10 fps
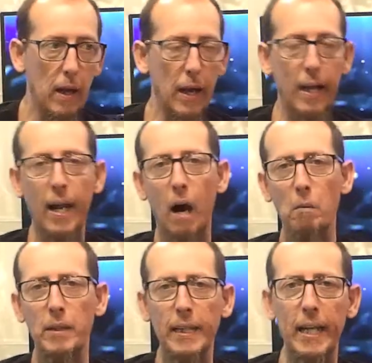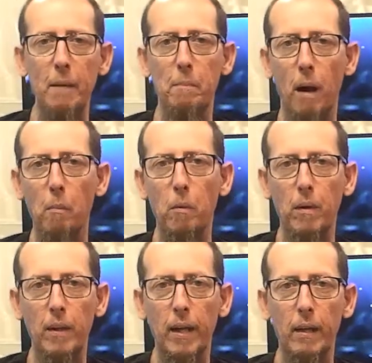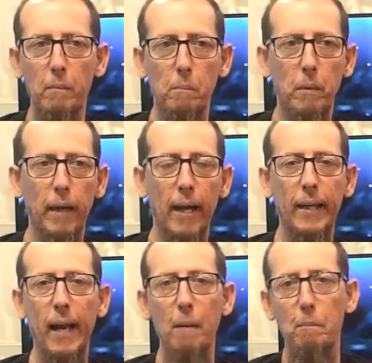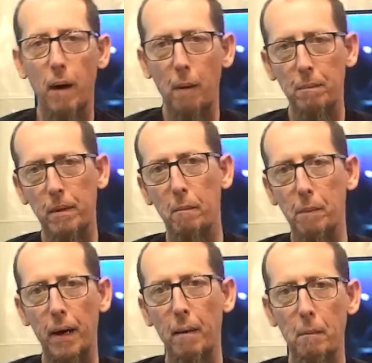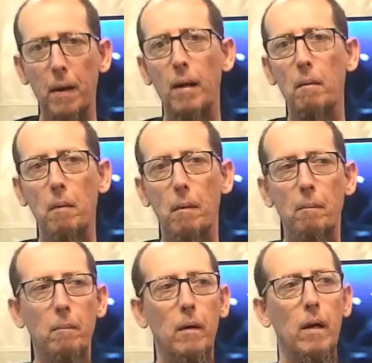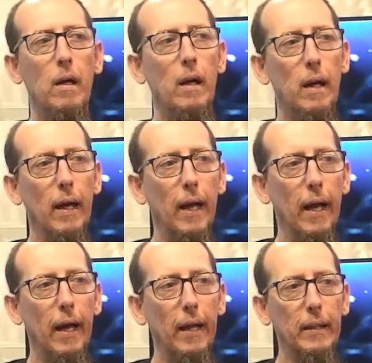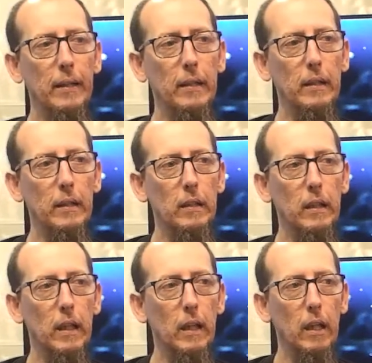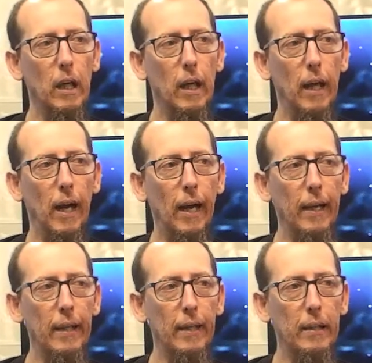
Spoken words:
it helped to keep up with it, but I kept up the bare minimum, and I